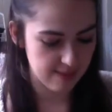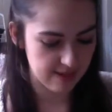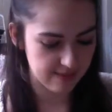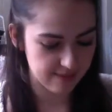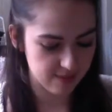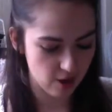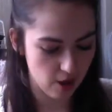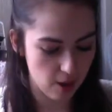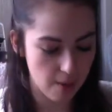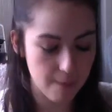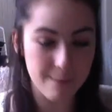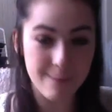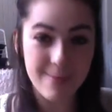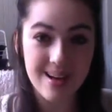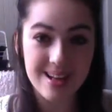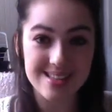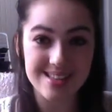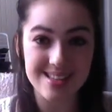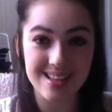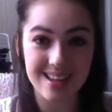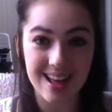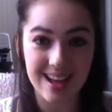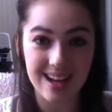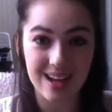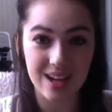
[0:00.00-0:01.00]
I've got a
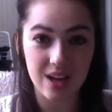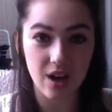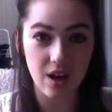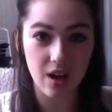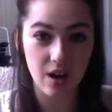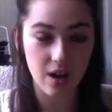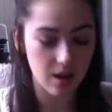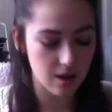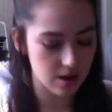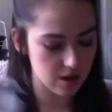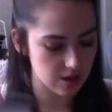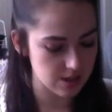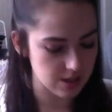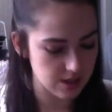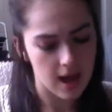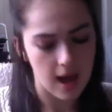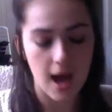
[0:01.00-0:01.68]
Matalan card,